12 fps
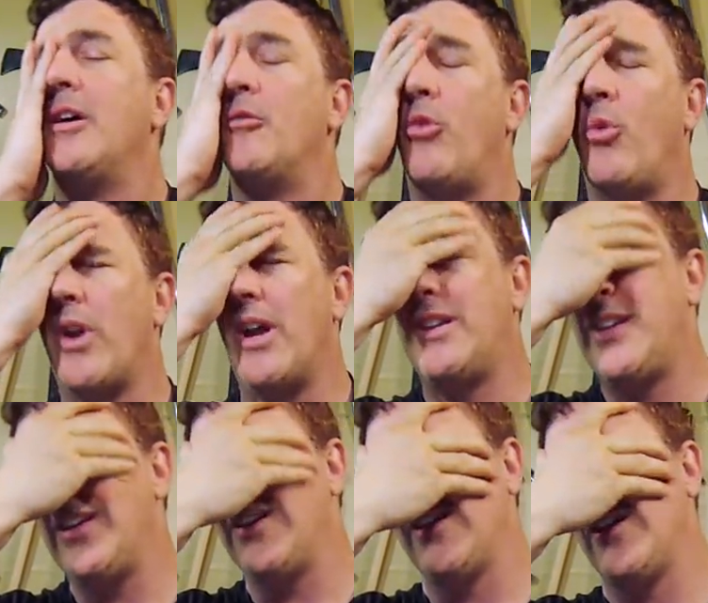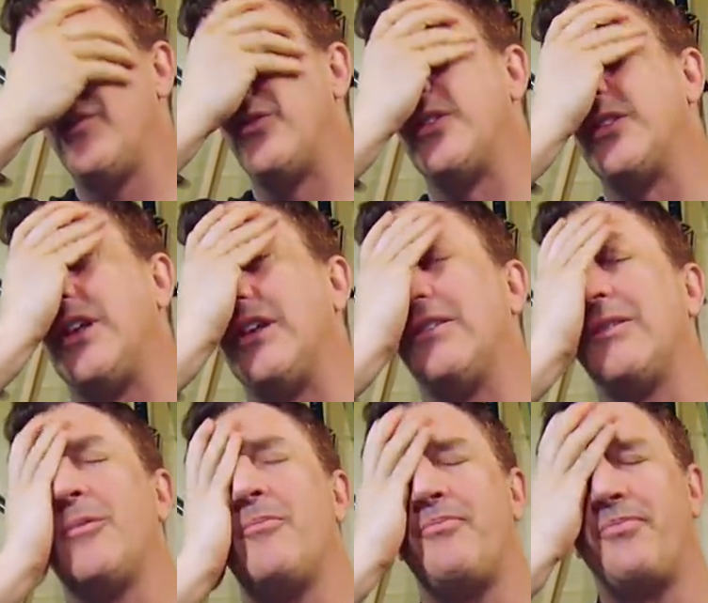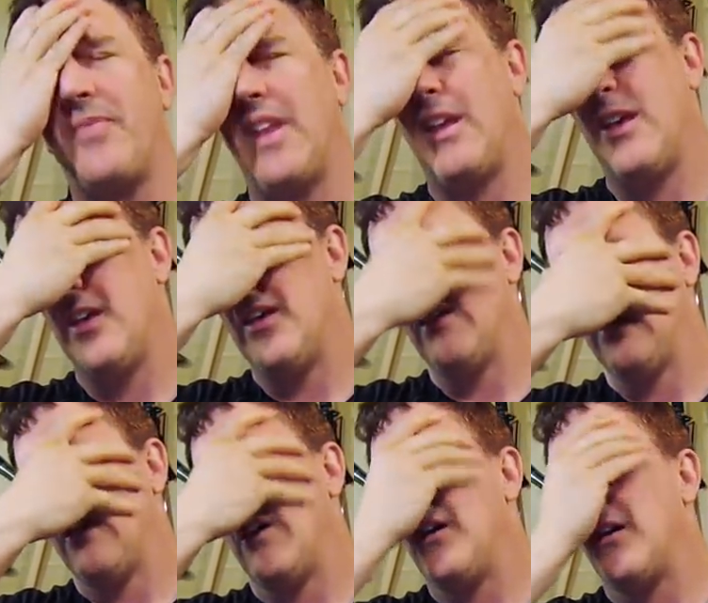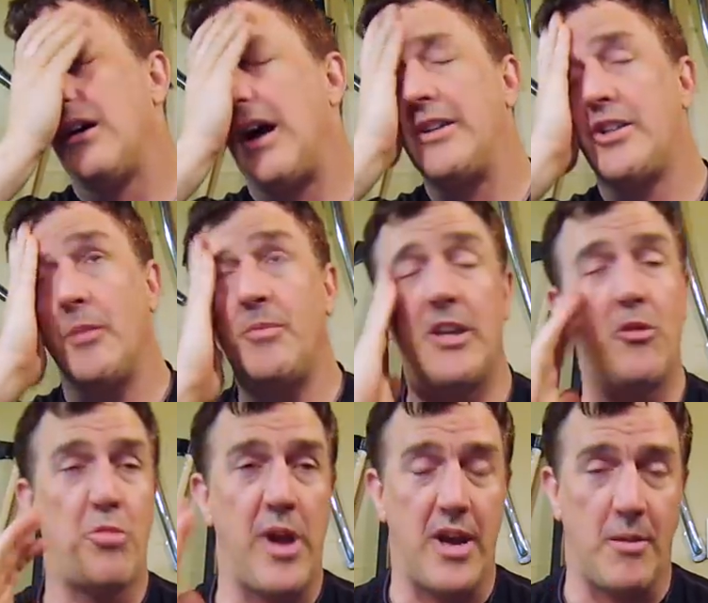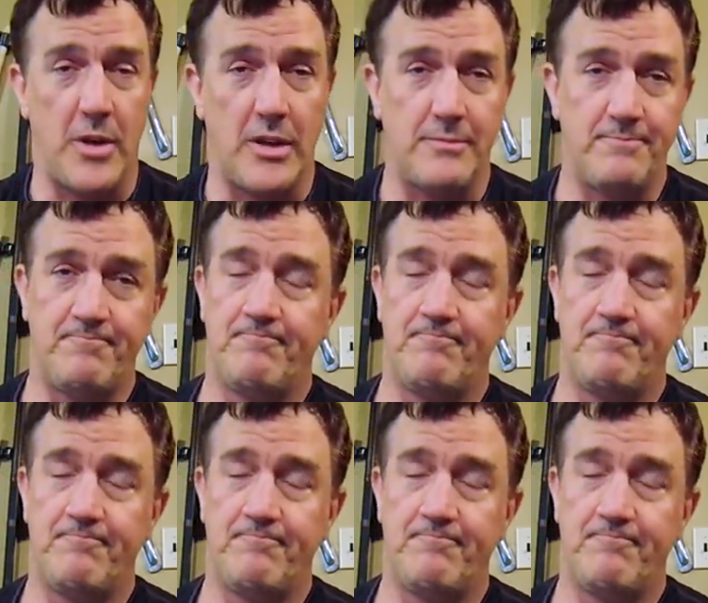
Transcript: But what I didn't love was this. I jumped into Panama.